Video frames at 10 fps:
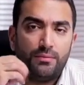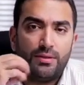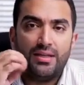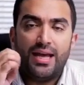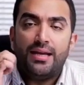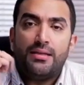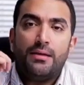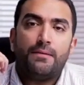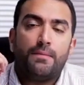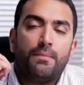guys.
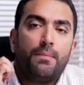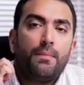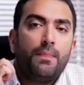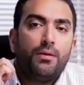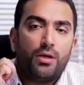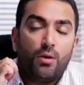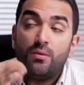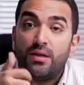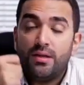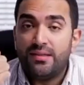So,
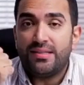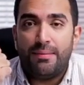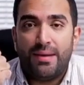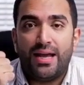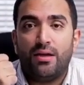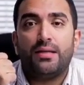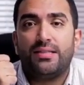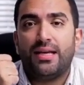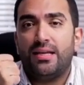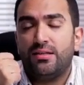that banner is
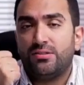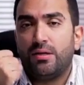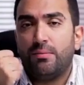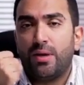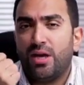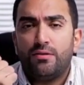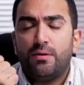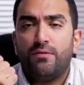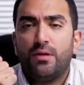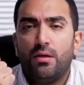hitting a certain part of the
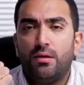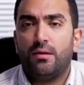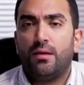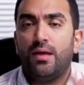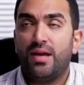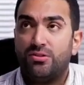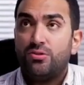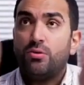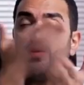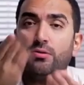funnel.
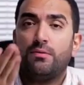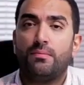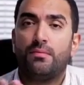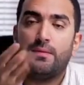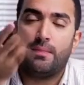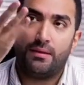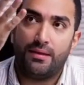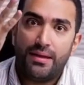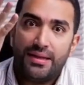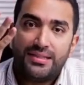Assudo.
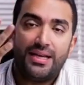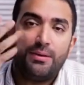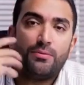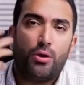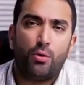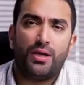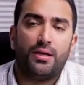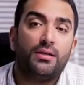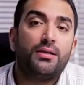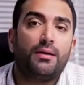It's aiming for
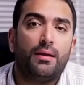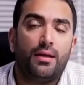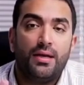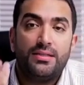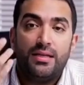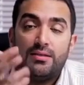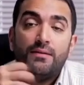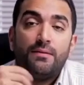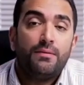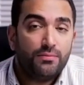awareness.
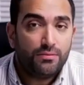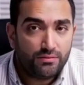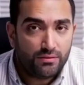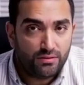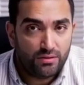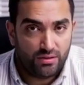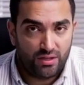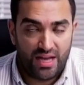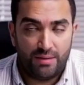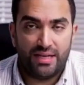
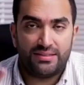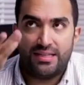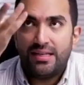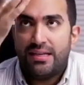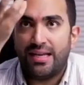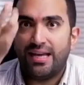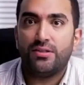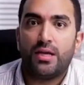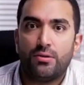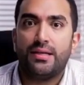I'm not saying it can't
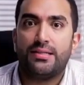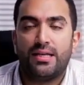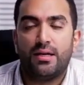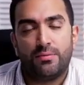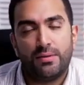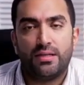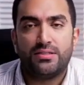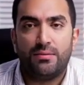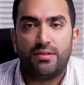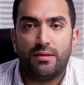generate sales because
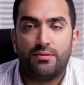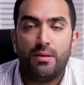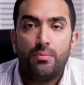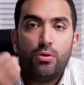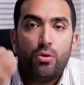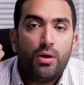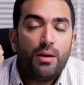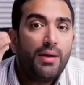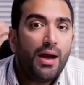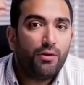sometimes people do come
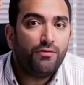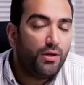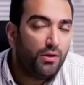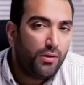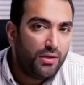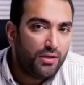down the funnel.